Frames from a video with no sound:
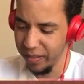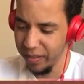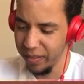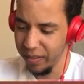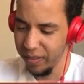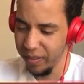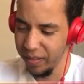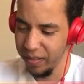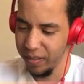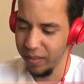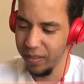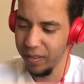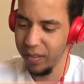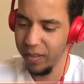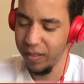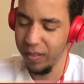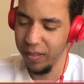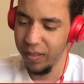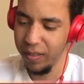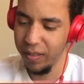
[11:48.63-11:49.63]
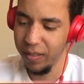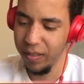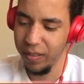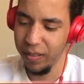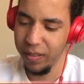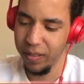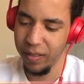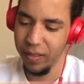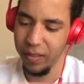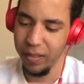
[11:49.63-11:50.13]

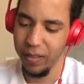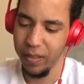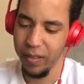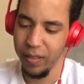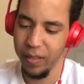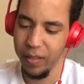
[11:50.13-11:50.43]
No one is speaking in this clip.